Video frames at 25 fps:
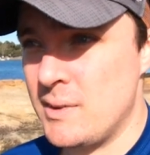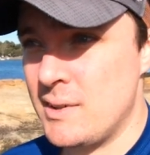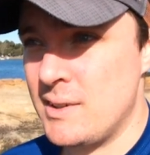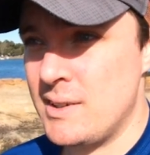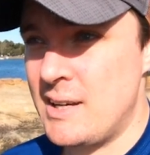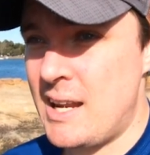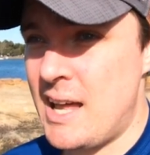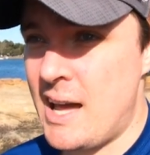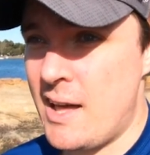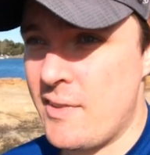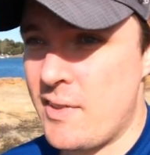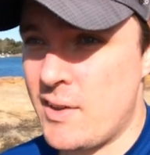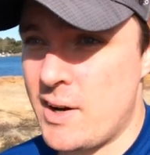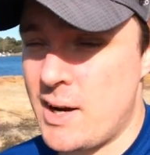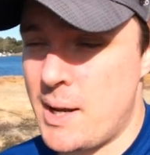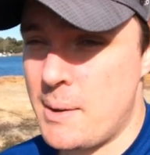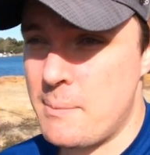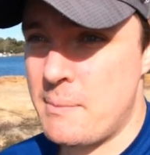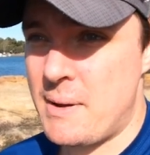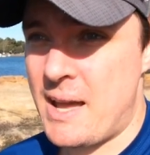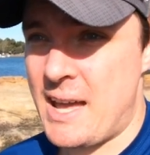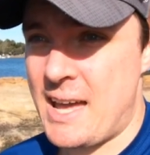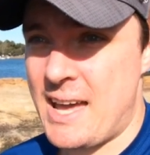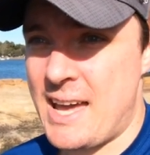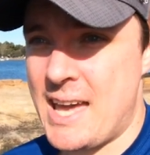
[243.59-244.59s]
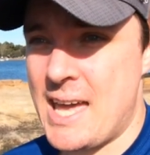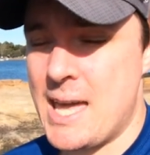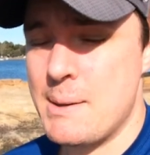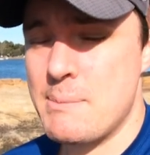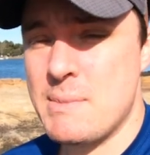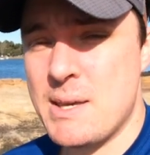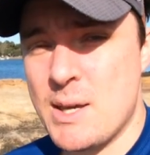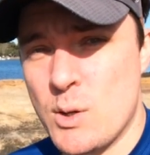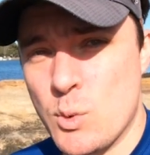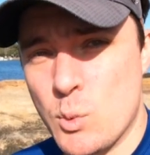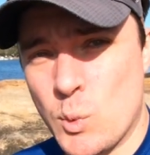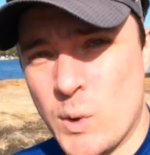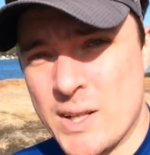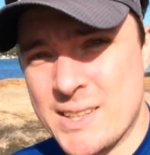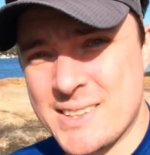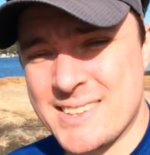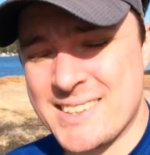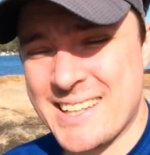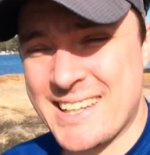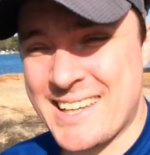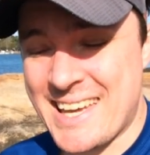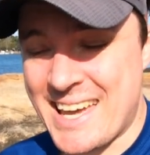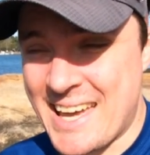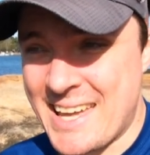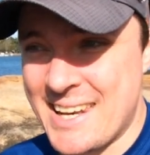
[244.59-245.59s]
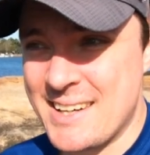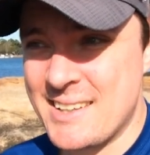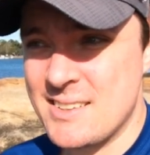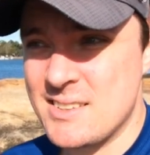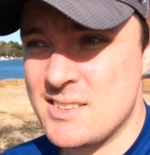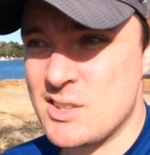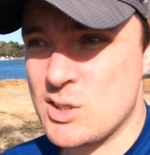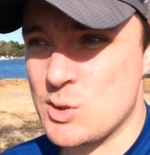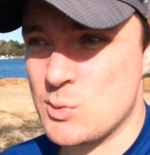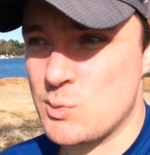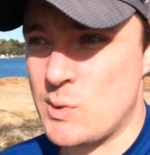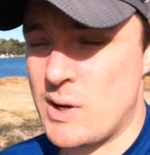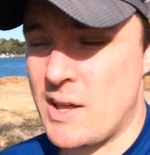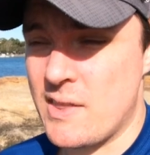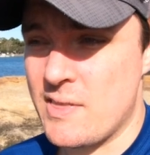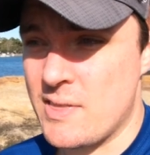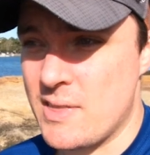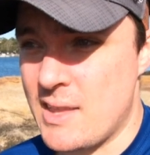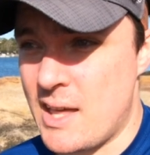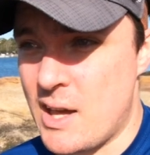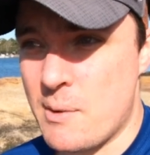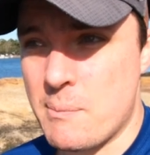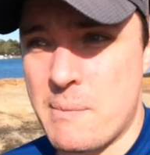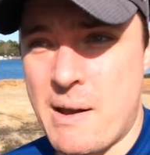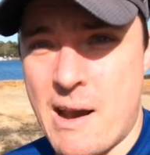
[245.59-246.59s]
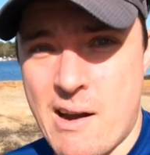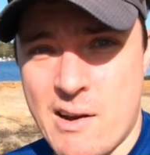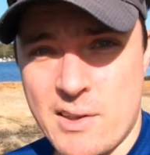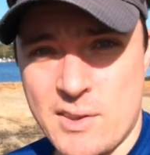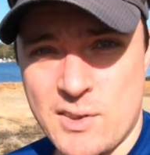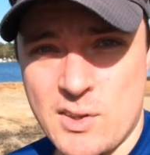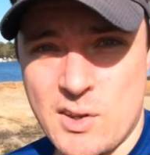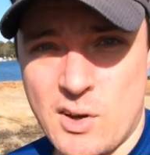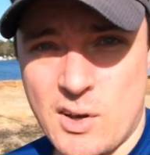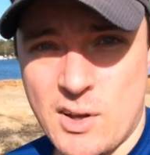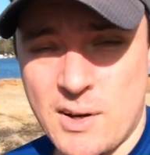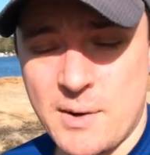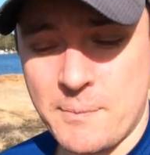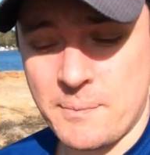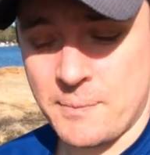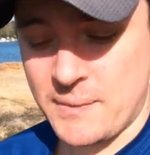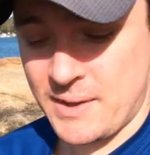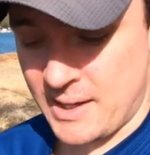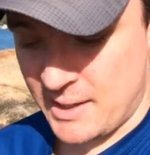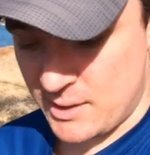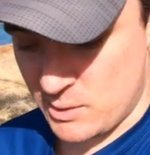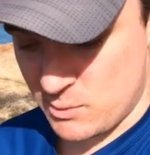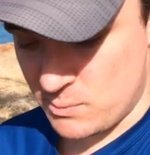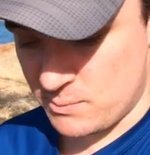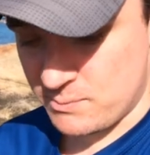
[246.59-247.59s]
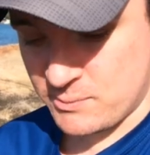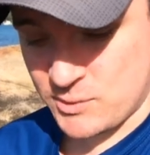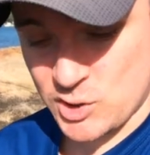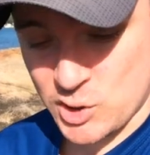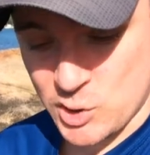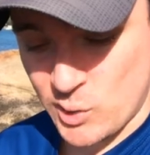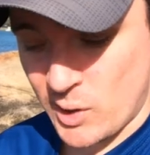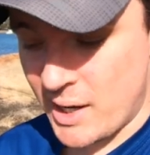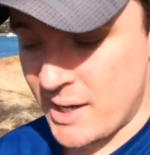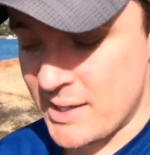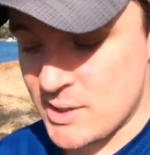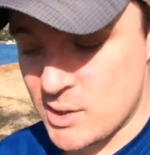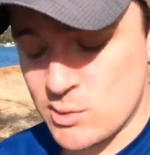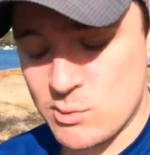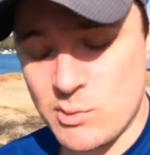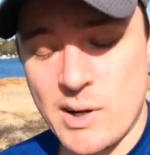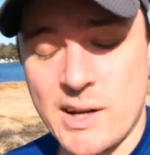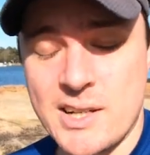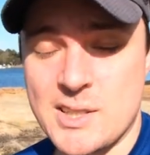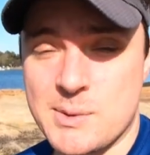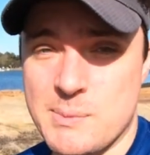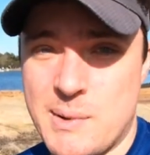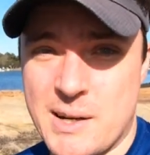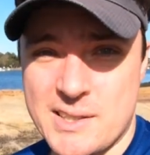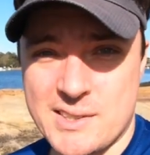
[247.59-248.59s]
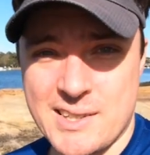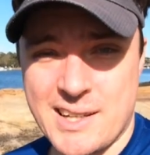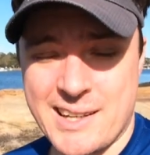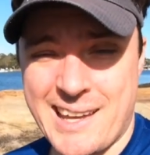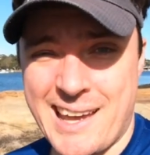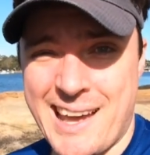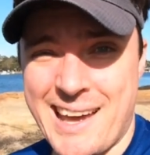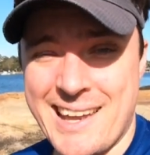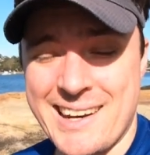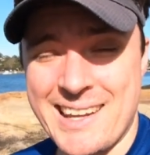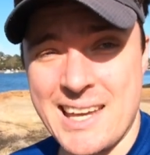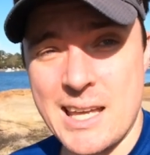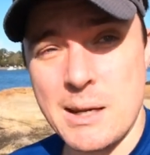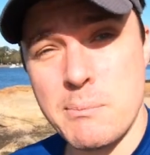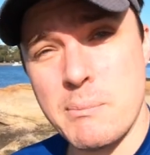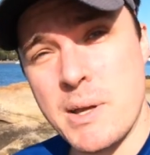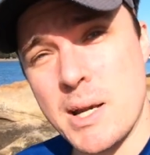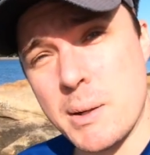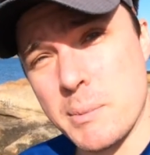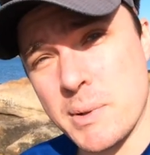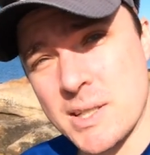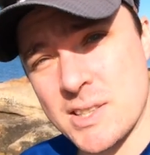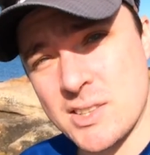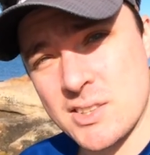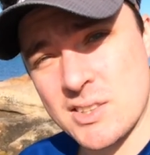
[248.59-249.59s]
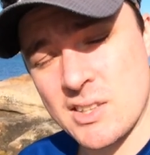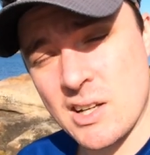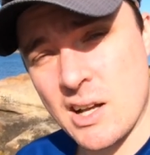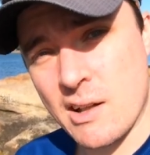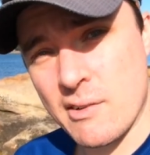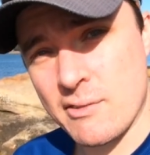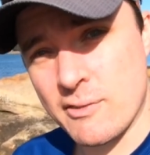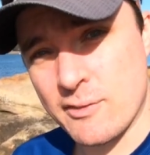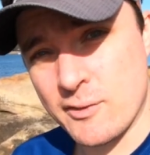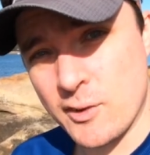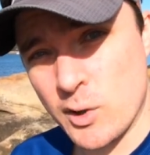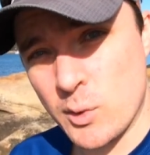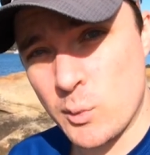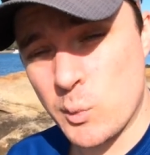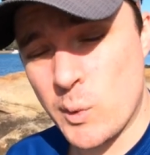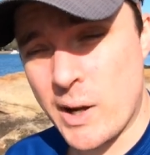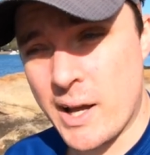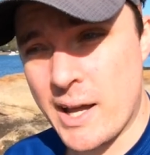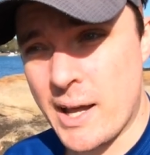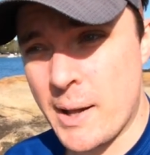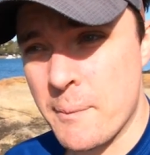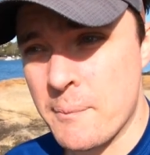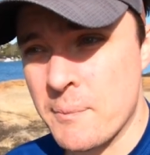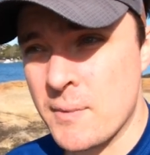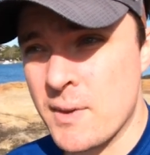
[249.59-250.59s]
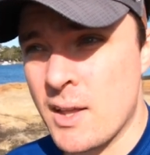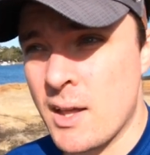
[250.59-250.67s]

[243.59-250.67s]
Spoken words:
now that I'm aiming once again to run that marathon and trying to run as much as I can in minimalist style footwear,